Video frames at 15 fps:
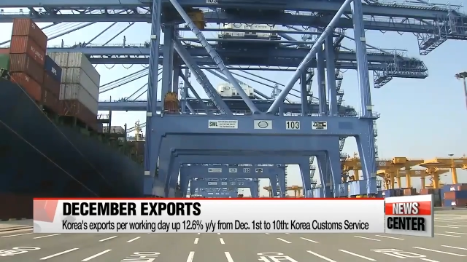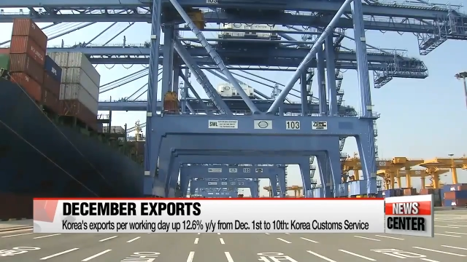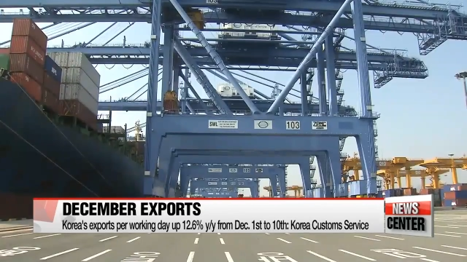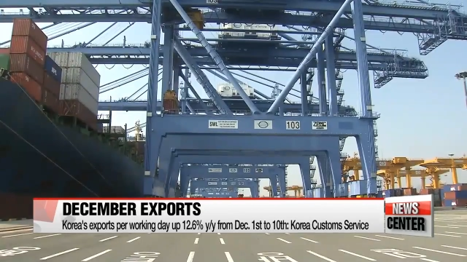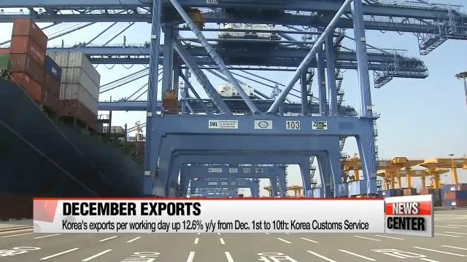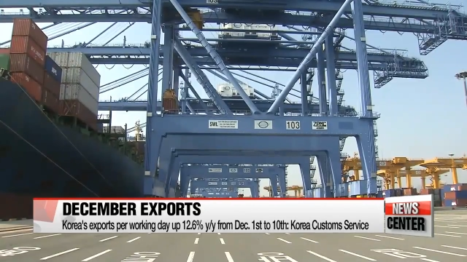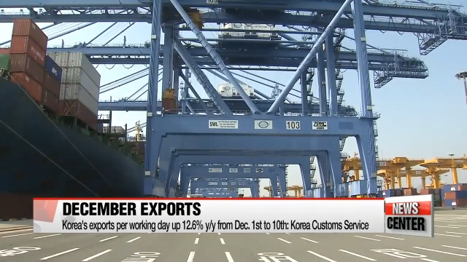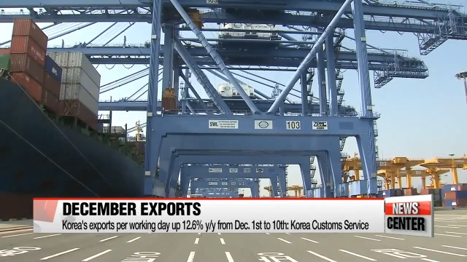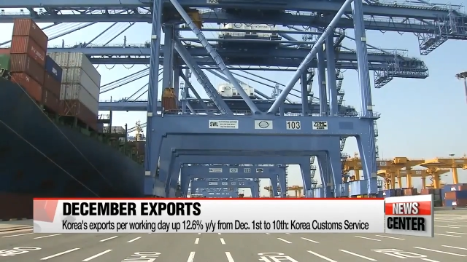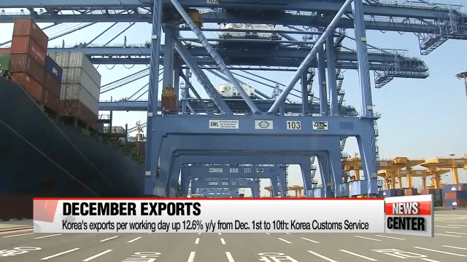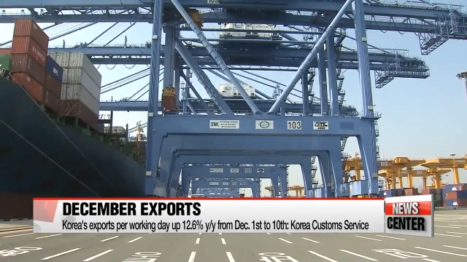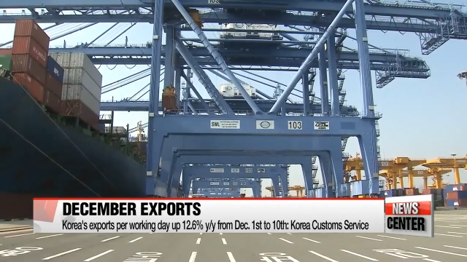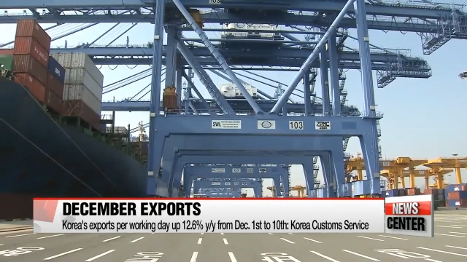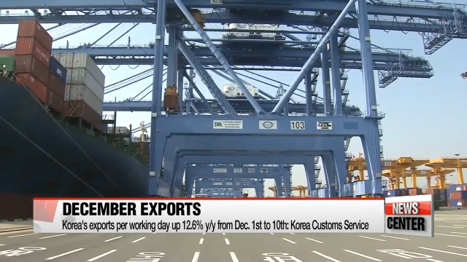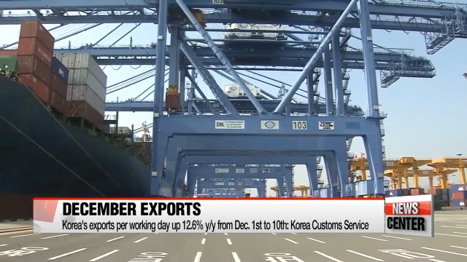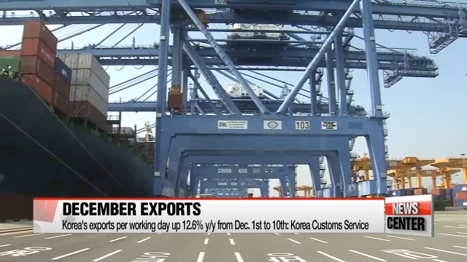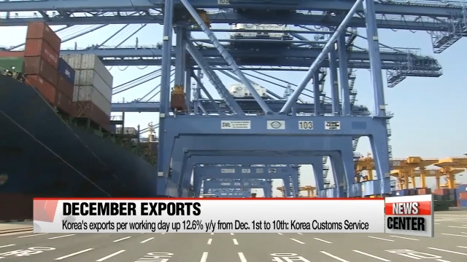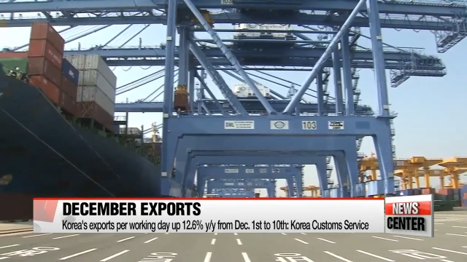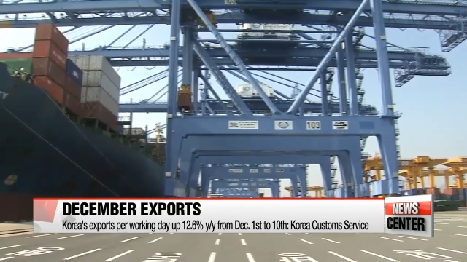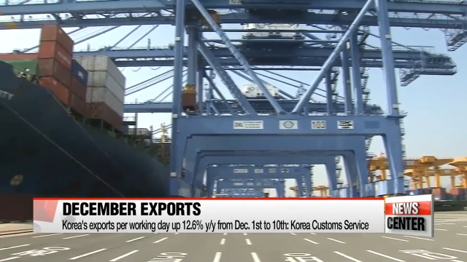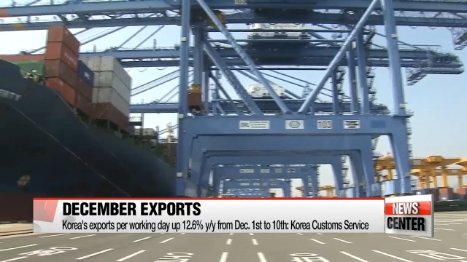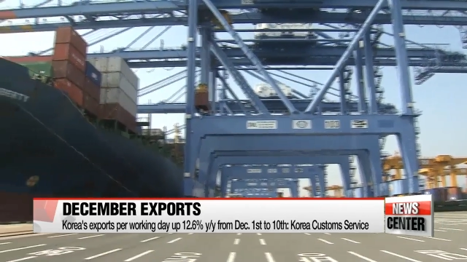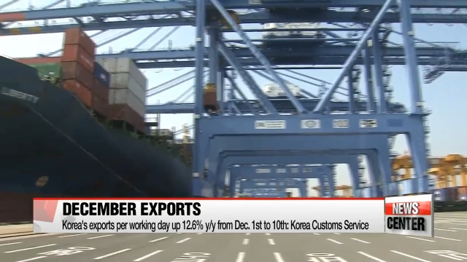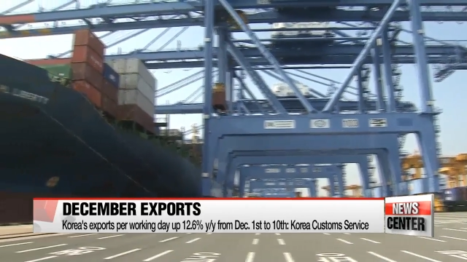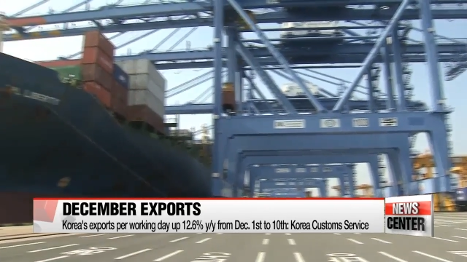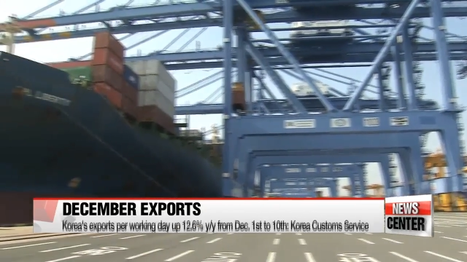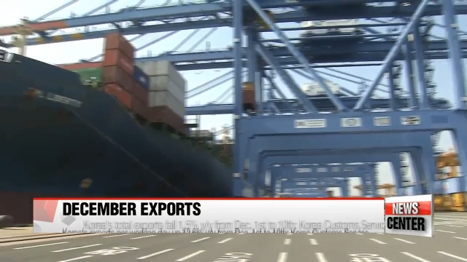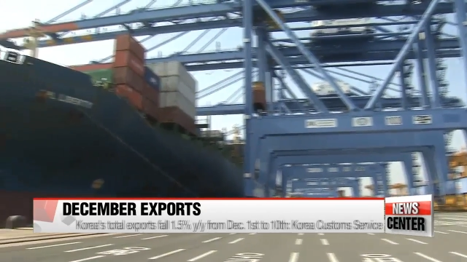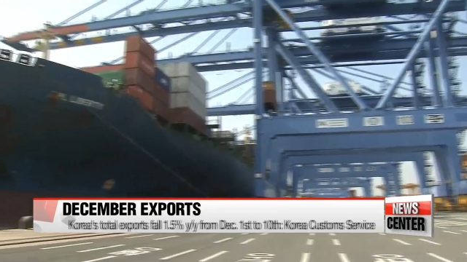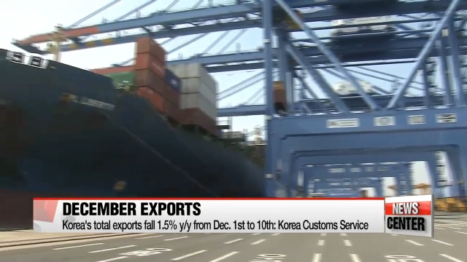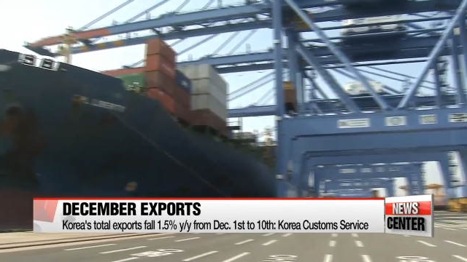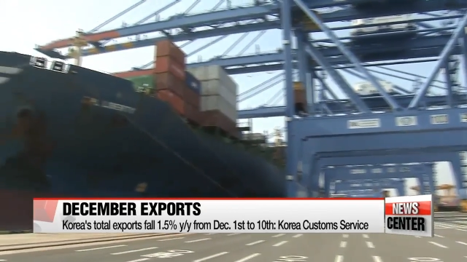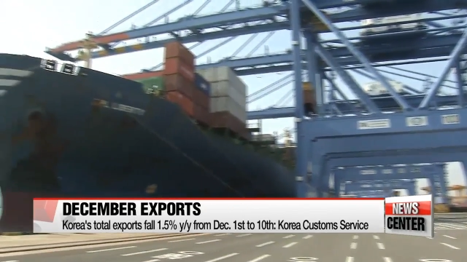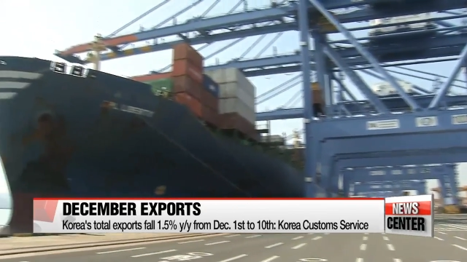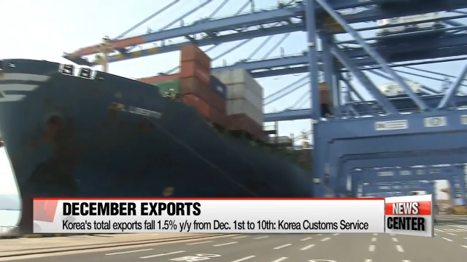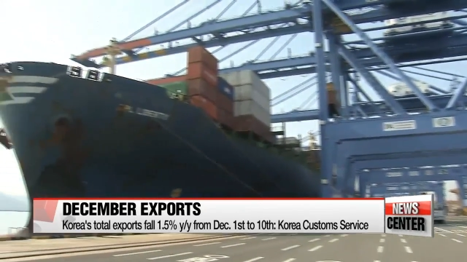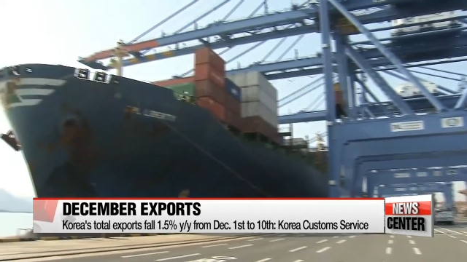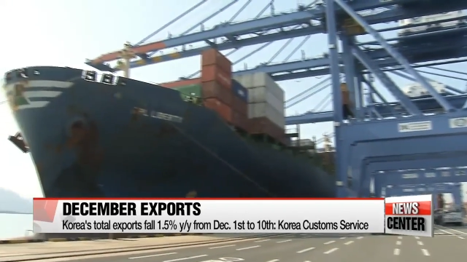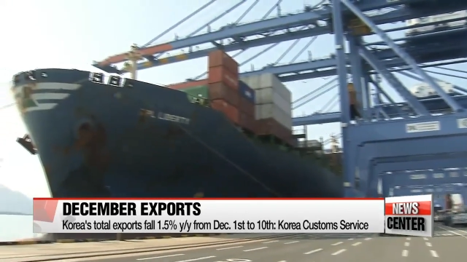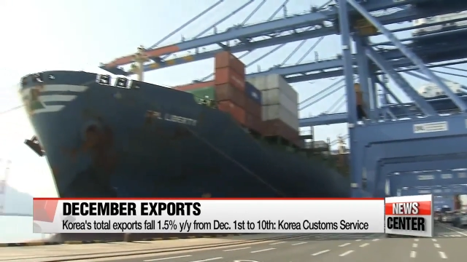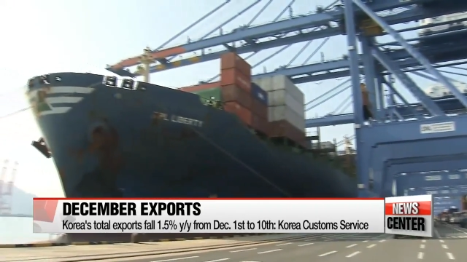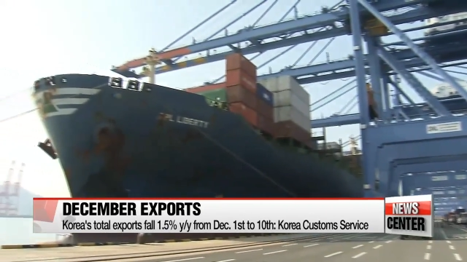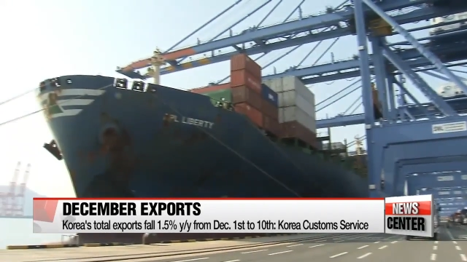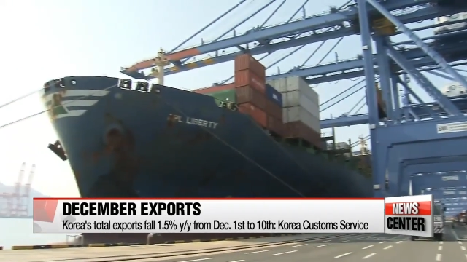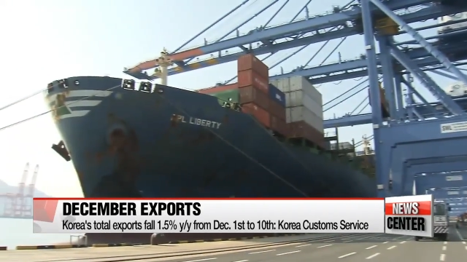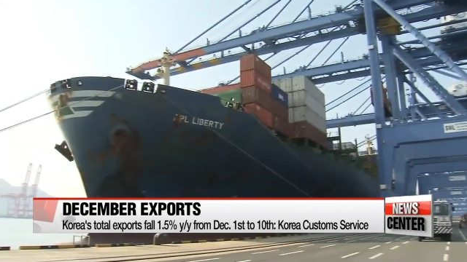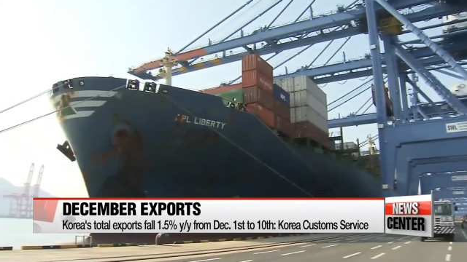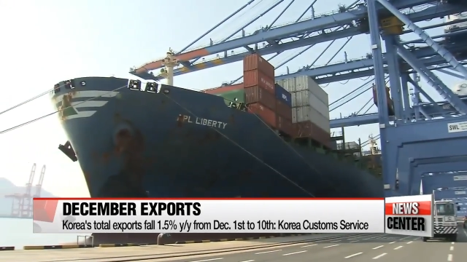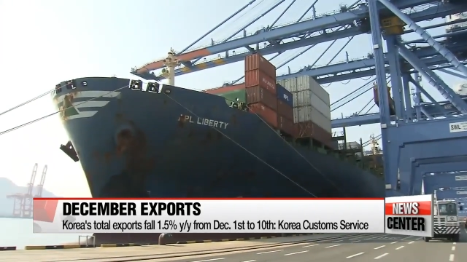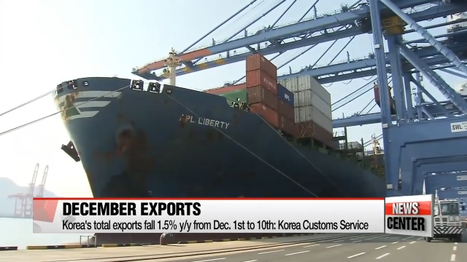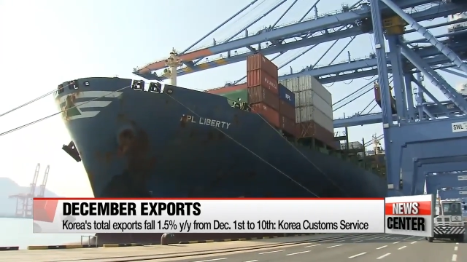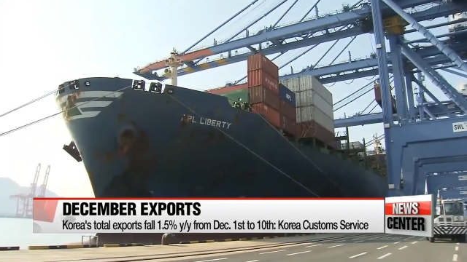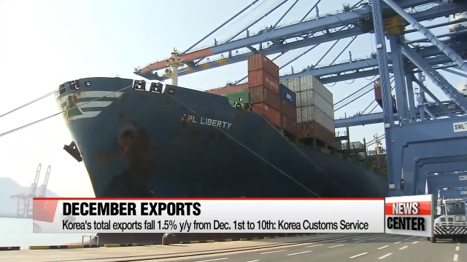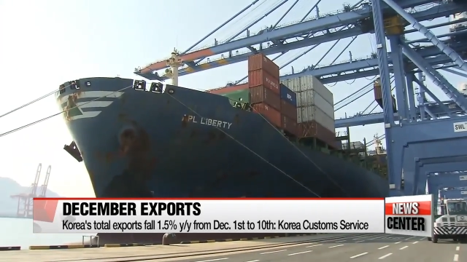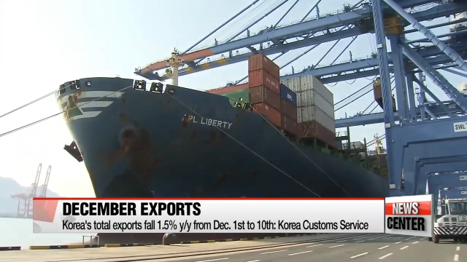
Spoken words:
(no speaker visible)